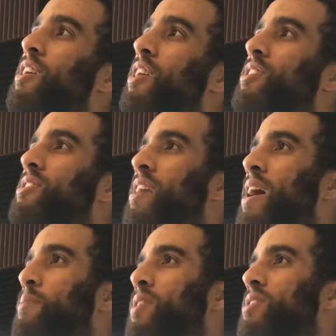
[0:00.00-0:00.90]

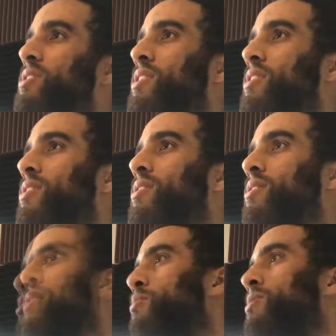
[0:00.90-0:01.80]
established
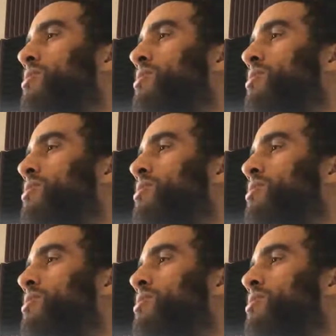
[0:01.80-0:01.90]
and doing